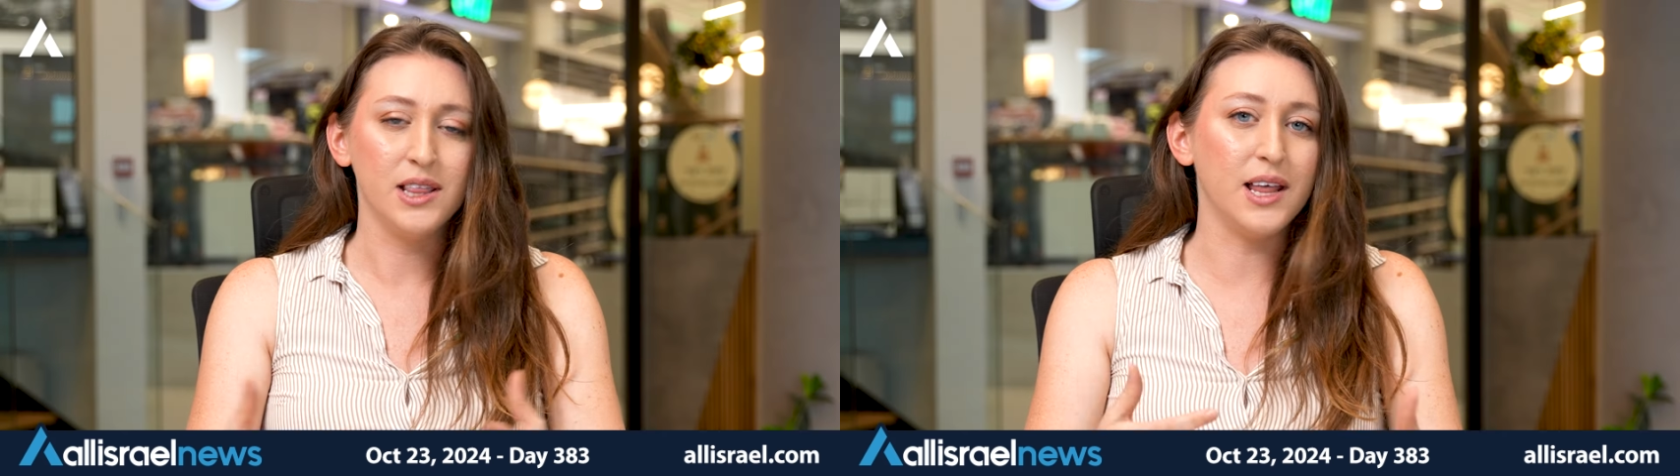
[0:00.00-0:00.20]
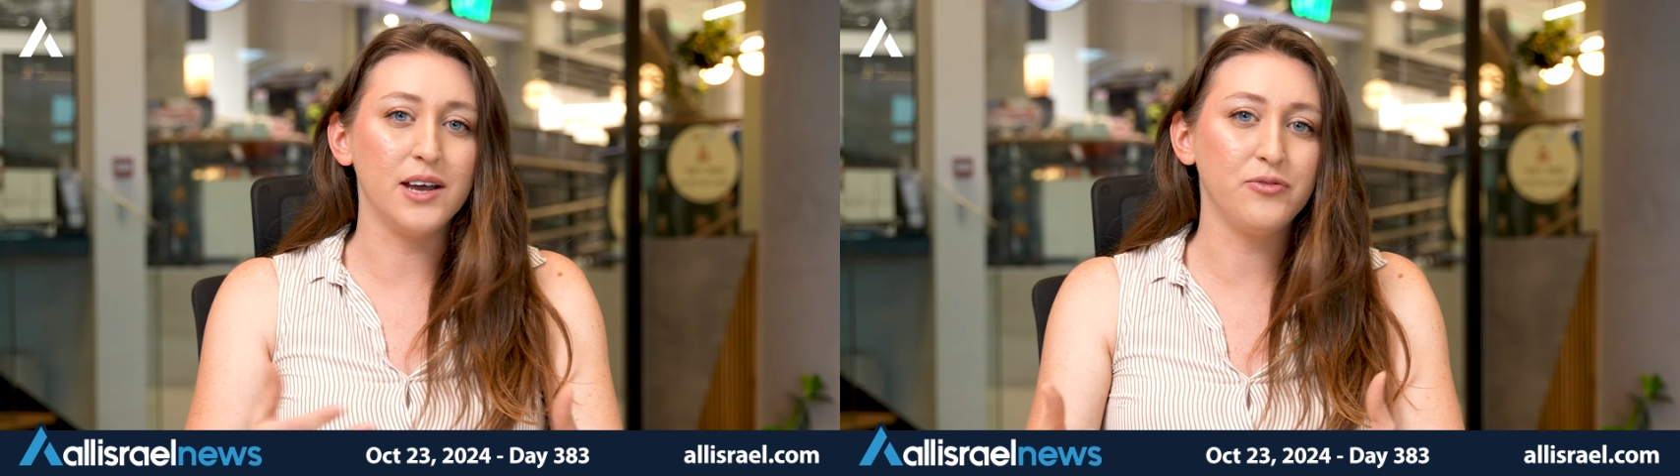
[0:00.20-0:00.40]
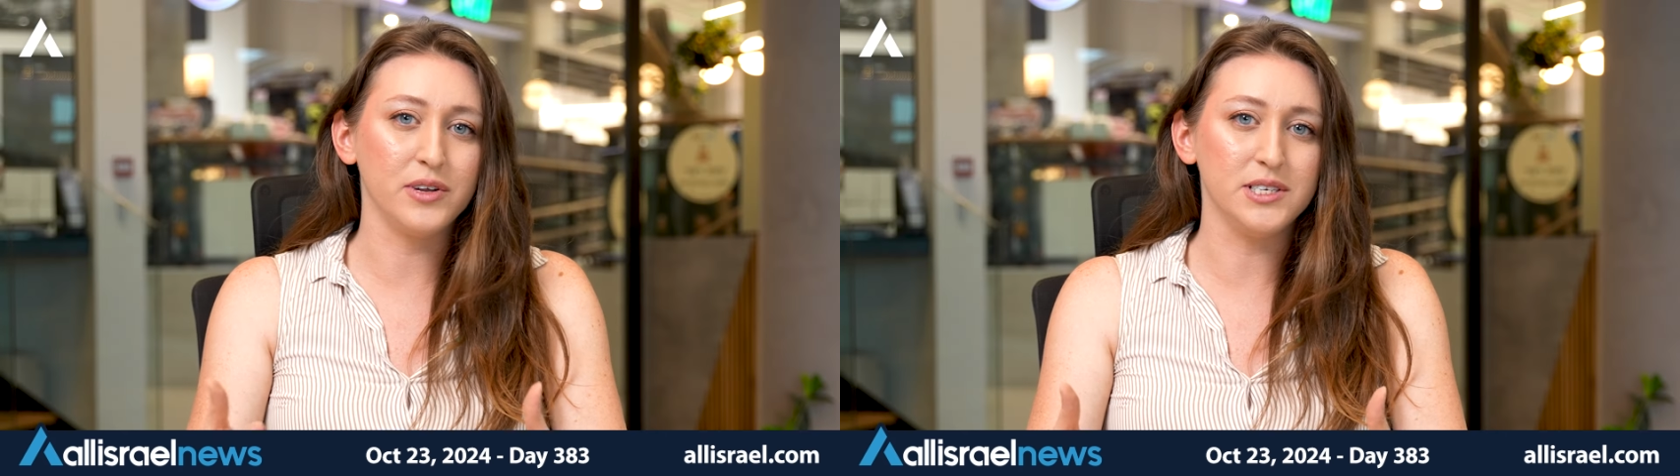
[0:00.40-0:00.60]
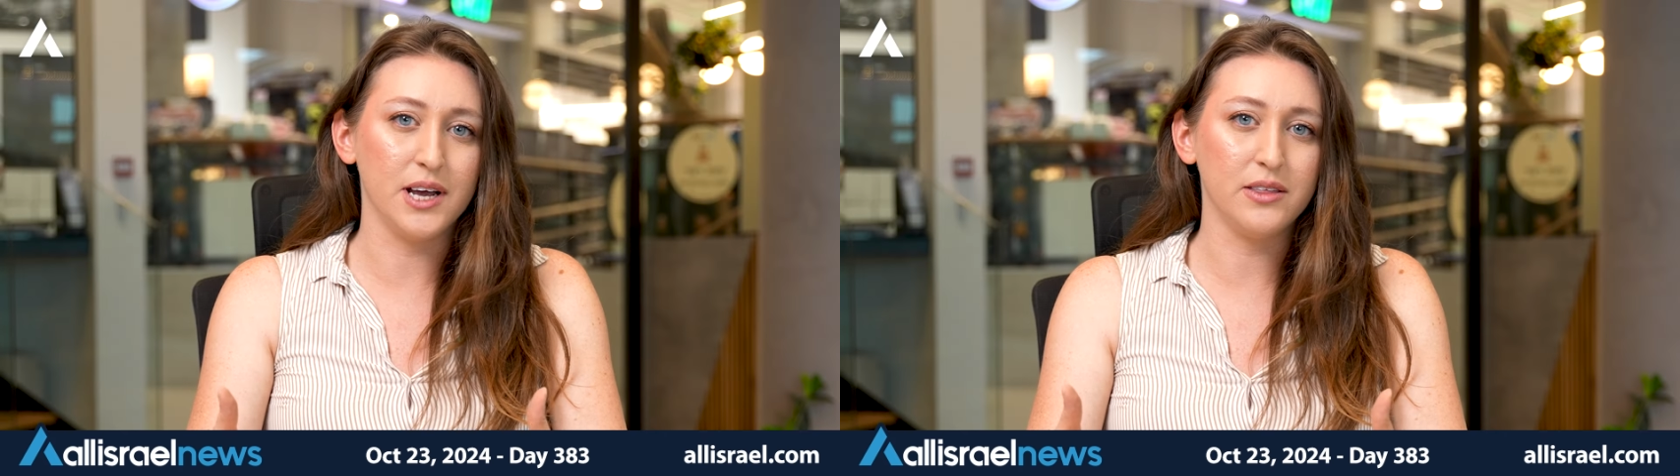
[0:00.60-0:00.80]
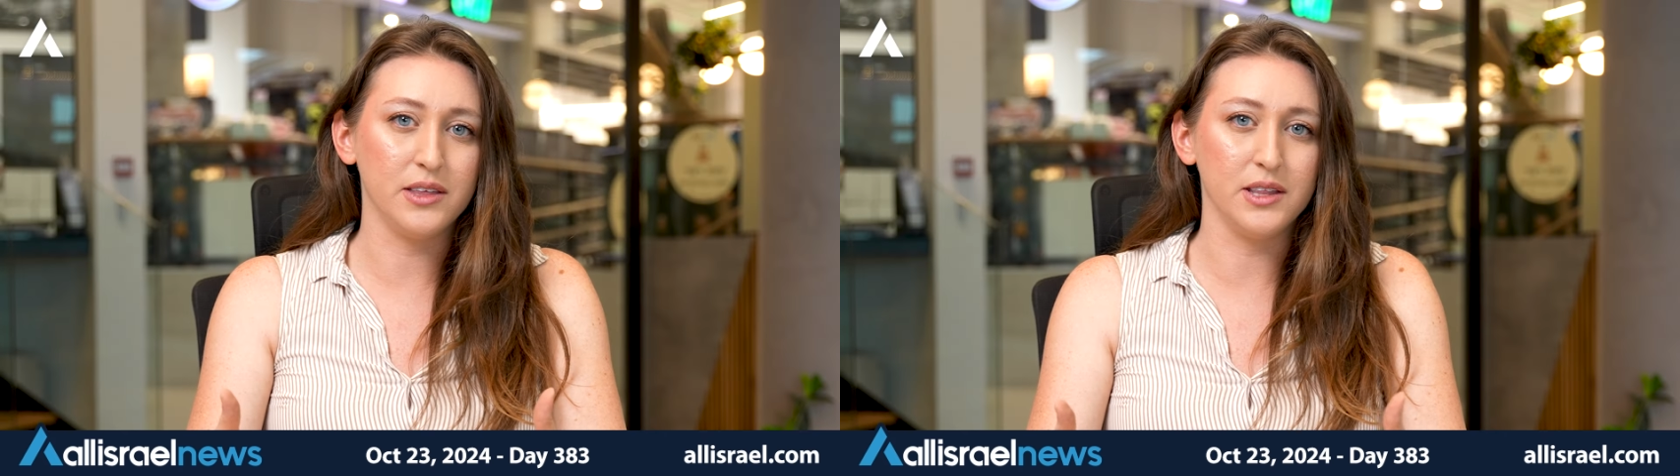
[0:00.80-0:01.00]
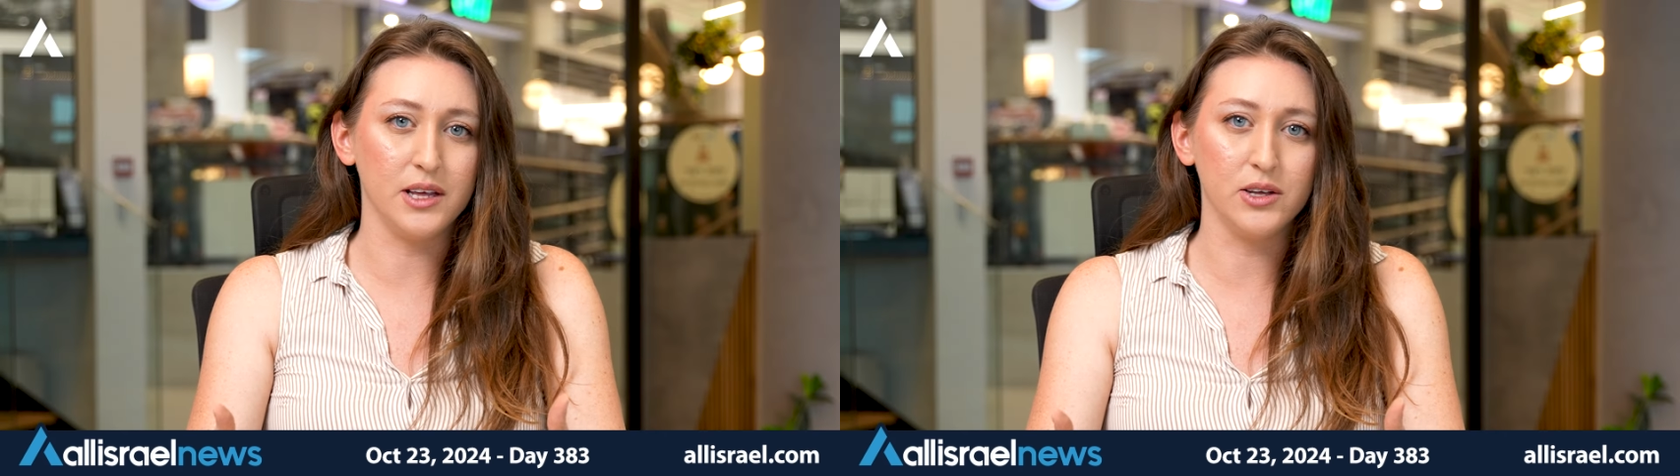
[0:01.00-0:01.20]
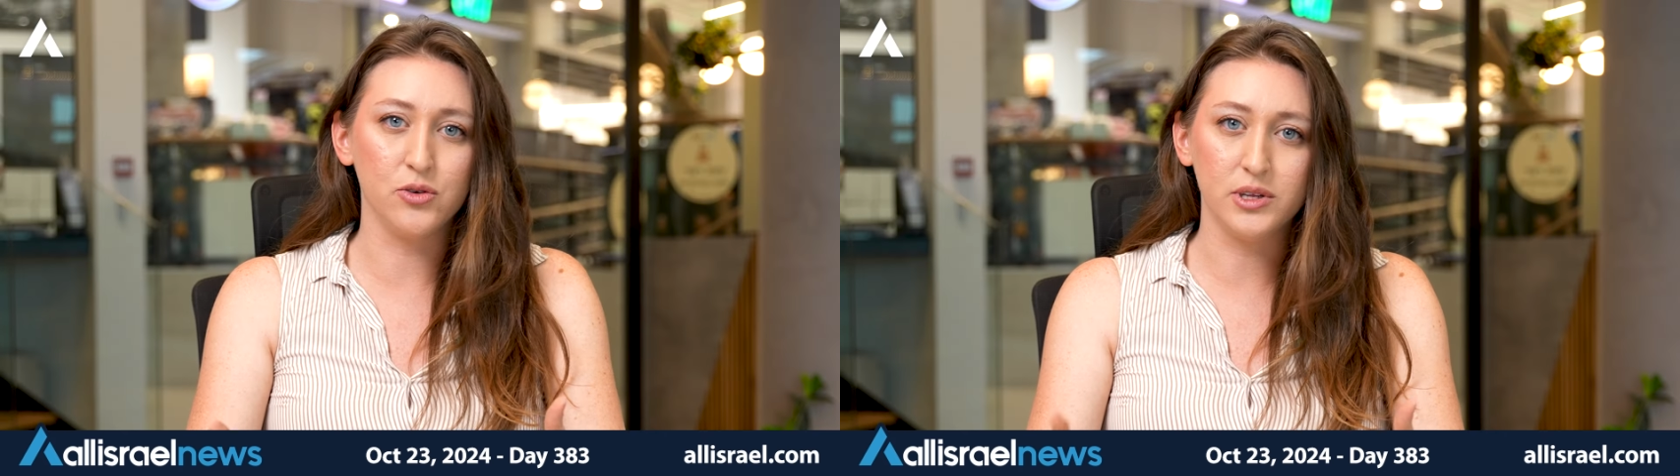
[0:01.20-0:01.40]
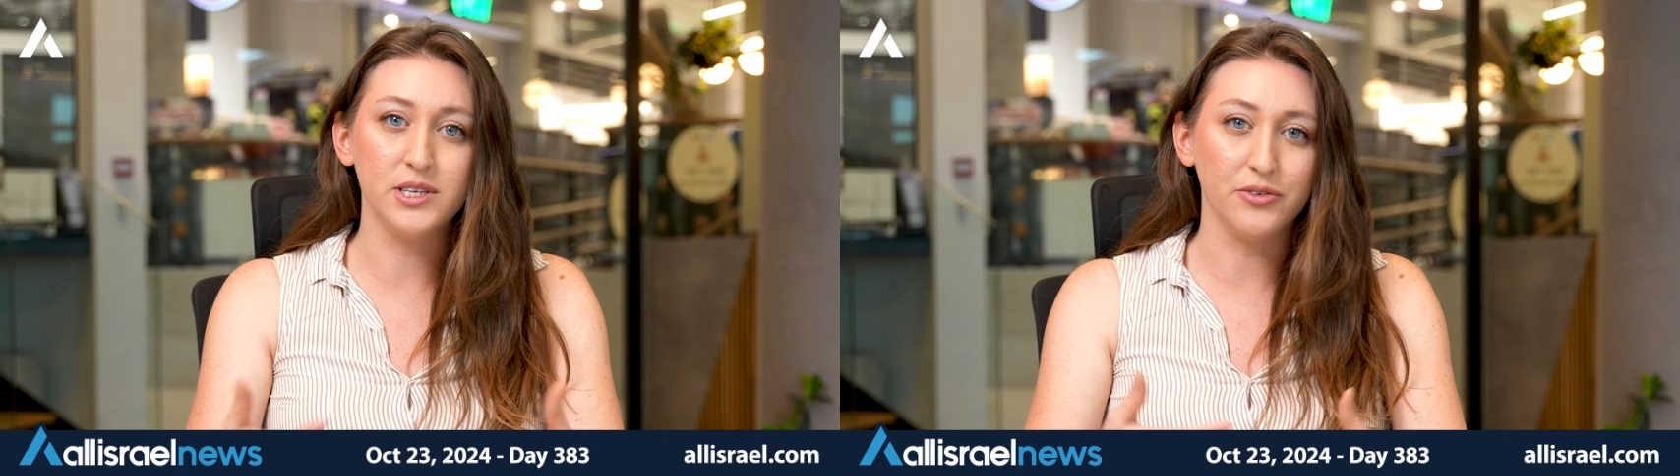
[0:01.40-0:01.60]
life and death, and they literally